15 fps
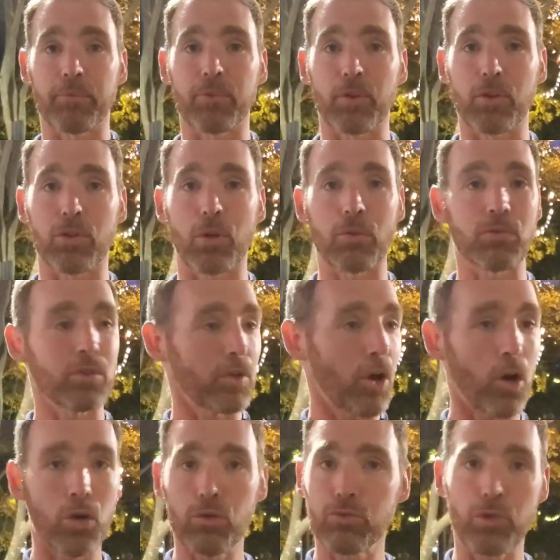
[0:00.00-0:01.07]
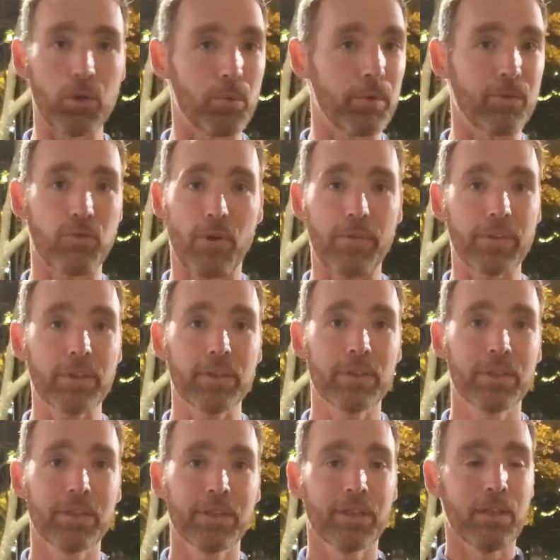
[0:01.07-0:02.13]
So it shows you the whole route we've driven.
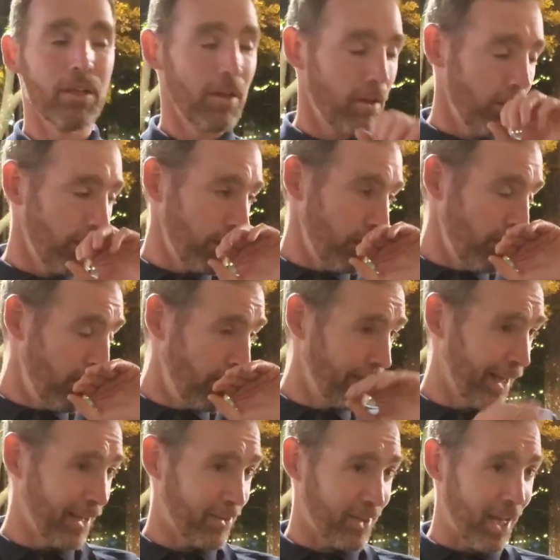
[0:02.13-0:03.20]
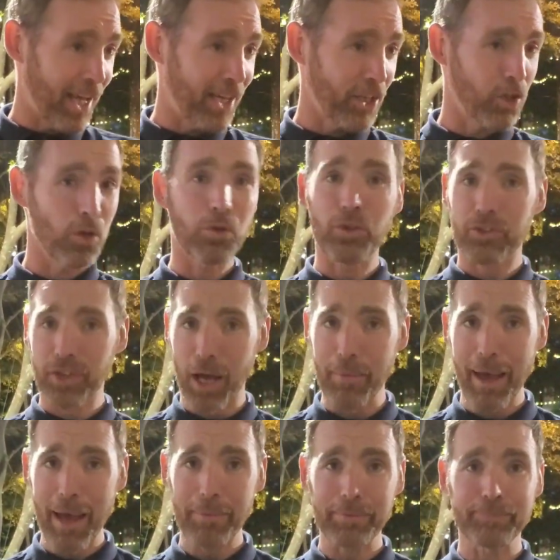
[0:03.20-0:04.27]
It's a Google style
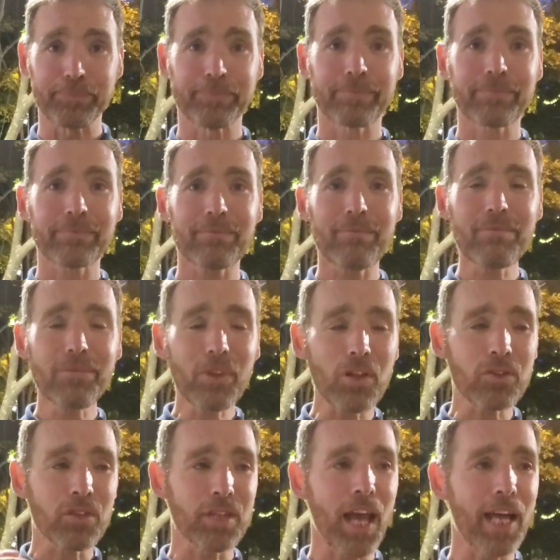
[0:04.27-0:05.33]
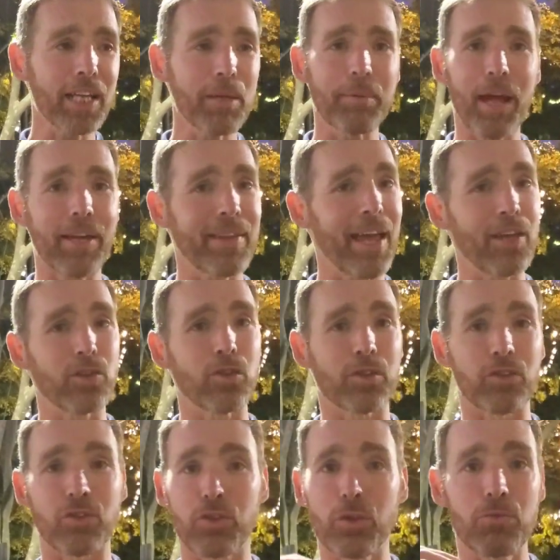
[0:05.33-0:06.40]
map. So the idea behind that is you
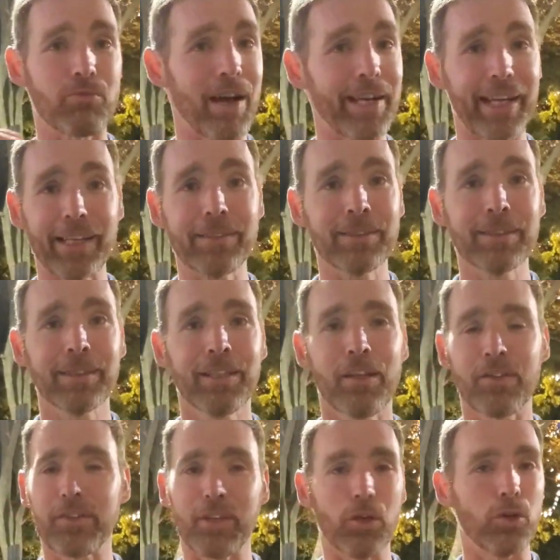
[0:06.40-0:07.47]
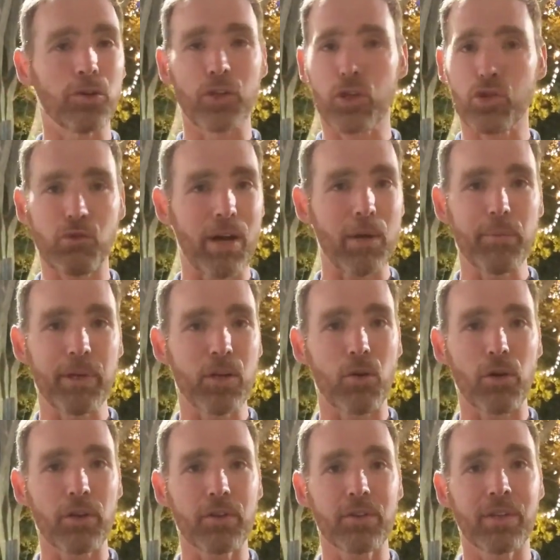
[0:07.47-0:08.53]
can zoom right in, see all the terrain we
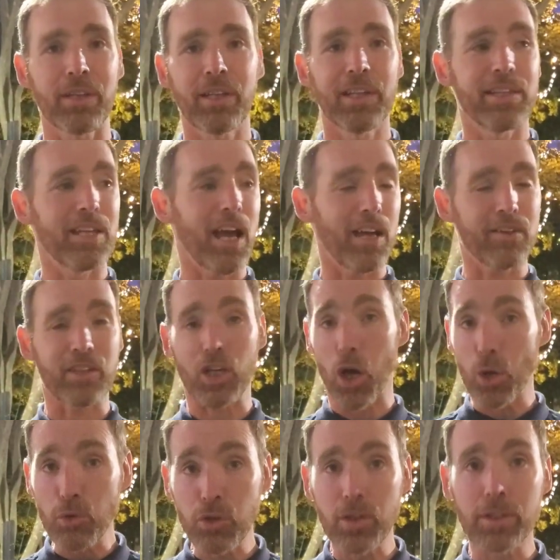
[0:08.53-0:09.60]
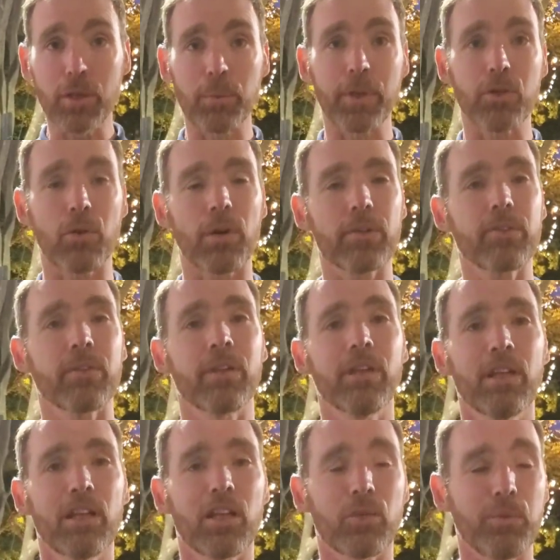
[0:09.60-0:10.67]
crossed, the Arctic Ocean that we crossed.
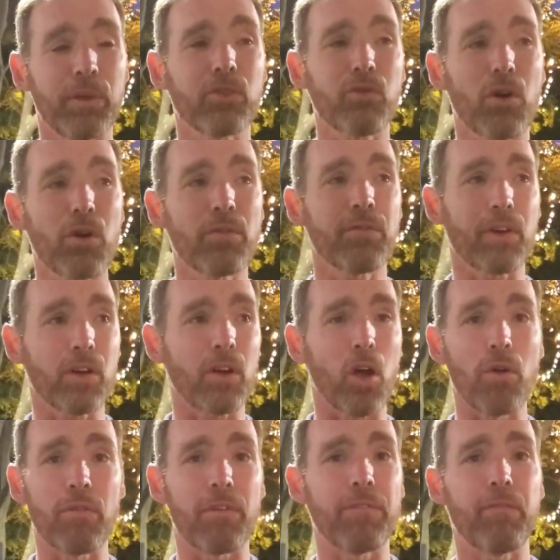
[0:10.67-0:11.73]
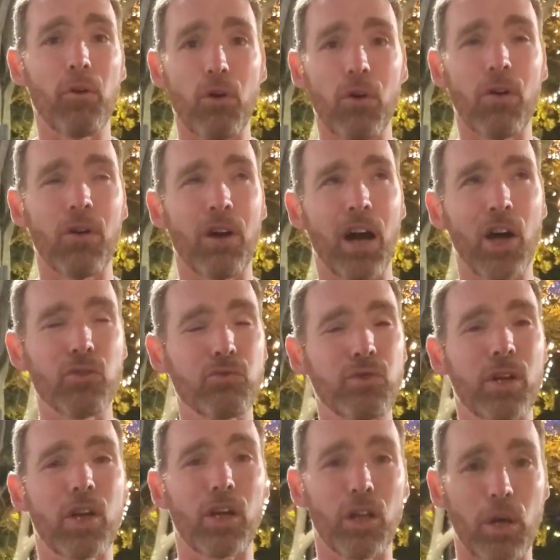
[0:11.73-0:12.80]
We drove over
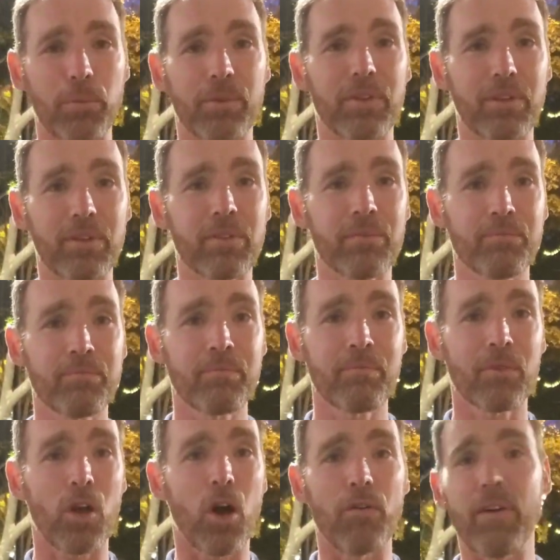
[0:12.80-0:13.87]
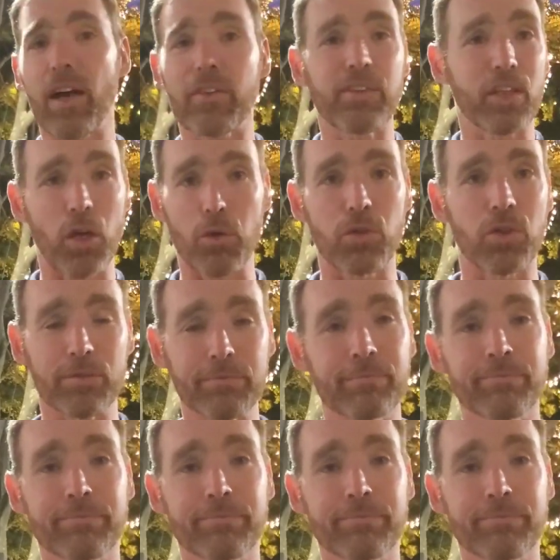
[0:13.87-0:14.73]
400 kilometers of Arctic Ocean.